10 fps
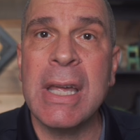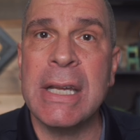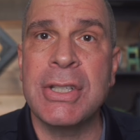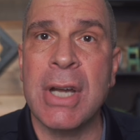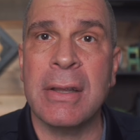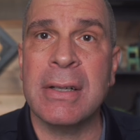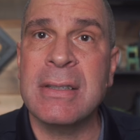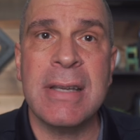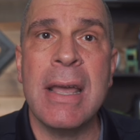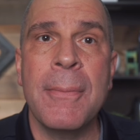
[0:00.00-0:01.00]
at each other and
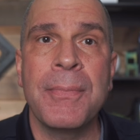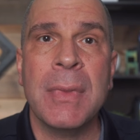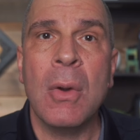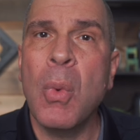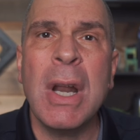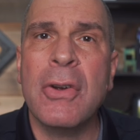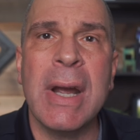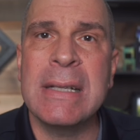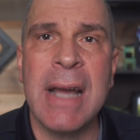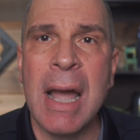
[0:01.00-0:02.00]
say, what a
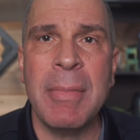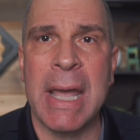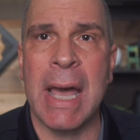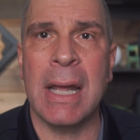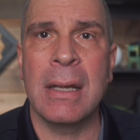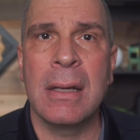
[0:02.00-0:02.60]
great time they had,